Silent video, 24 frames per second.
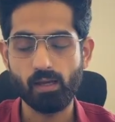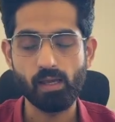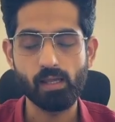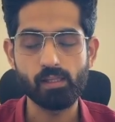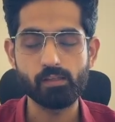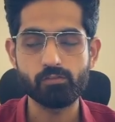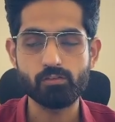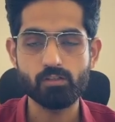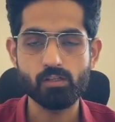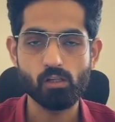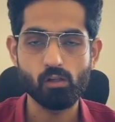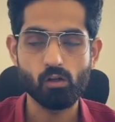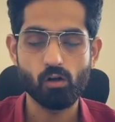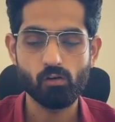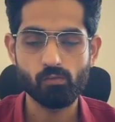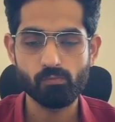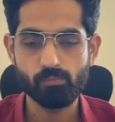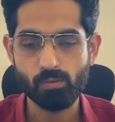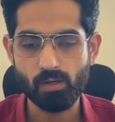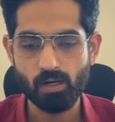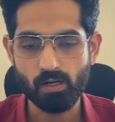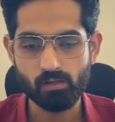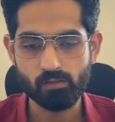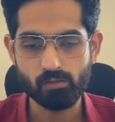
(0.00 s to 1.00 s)
I see a lot
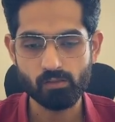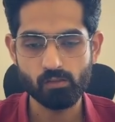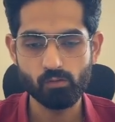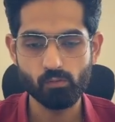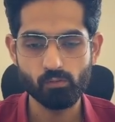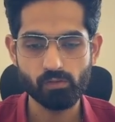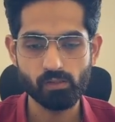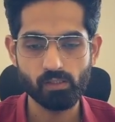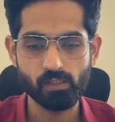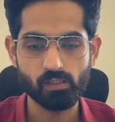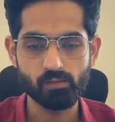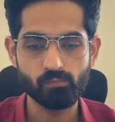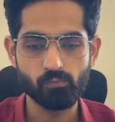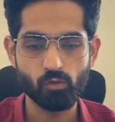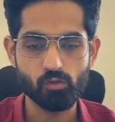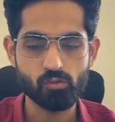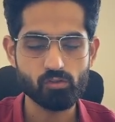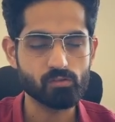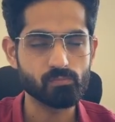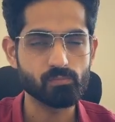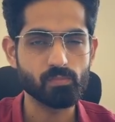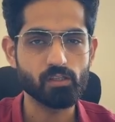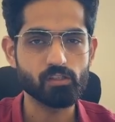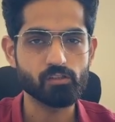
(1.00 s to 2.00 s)
of brands using
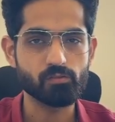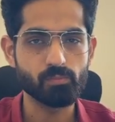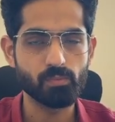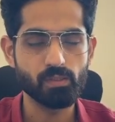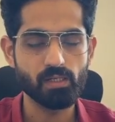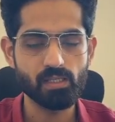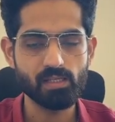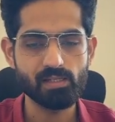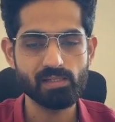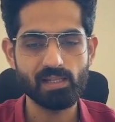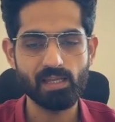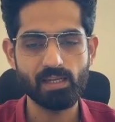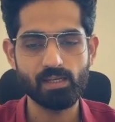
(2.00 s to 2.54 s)
conversion based bidding,